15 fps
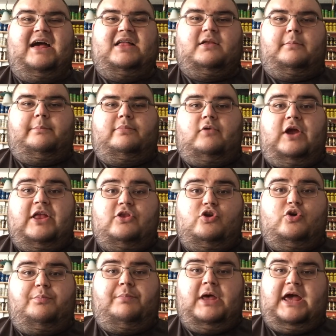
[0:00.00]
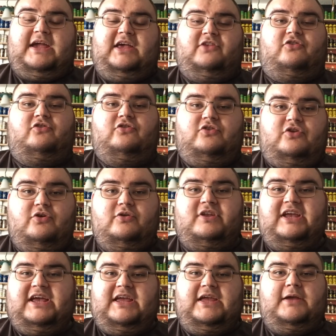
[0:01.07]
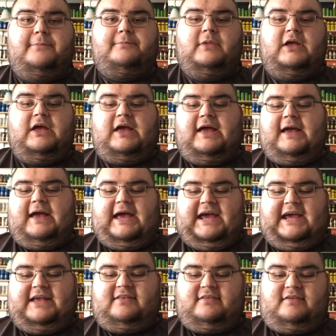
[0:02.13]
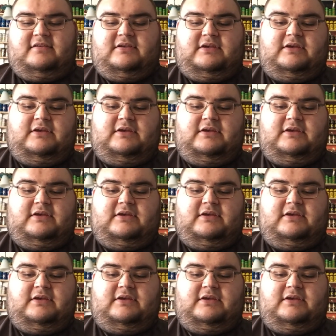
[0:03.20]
got a brand new package today, and